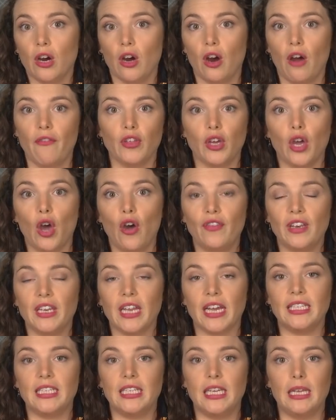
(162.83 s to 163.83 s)
year of the
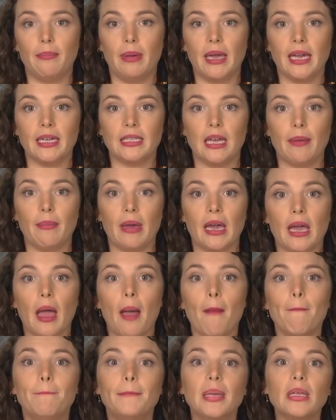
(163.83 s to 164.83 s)
COVID-19 pandemic,
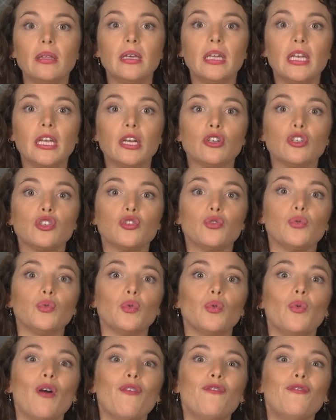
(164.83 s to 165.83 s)
billionaires
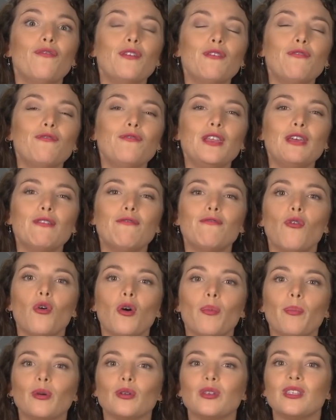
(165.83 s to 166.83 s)
grew
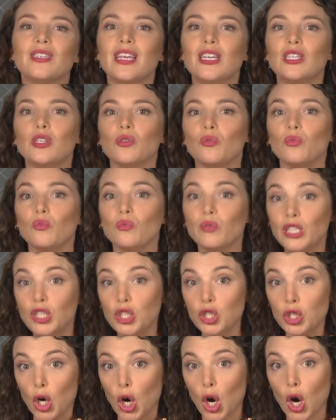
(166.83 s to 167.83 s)
54%
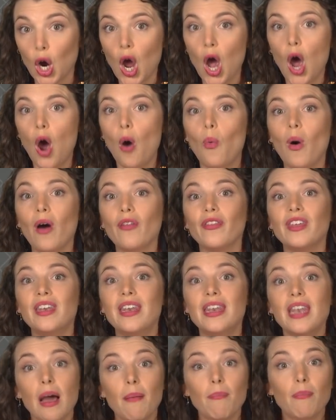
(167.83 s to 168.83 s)
richer, while the
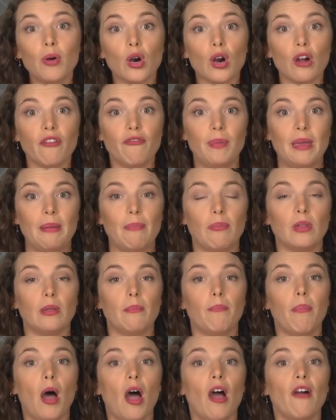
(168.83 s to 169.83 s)
number of people
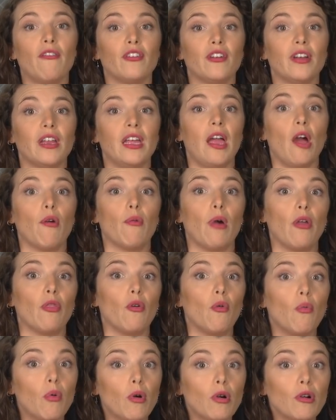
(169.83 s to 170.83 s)
in poverty around
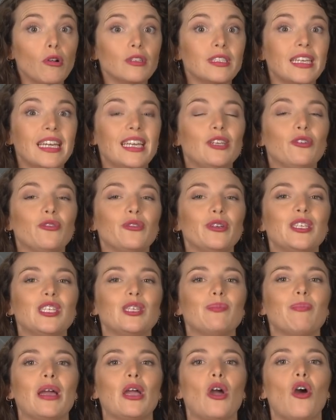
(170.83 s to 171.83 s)
the world
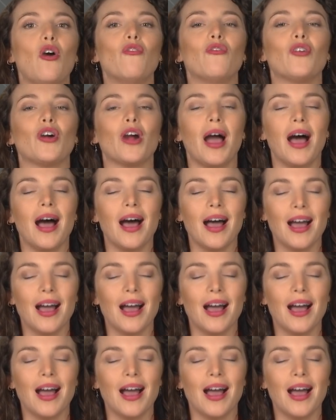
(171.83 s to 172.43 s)
increased by over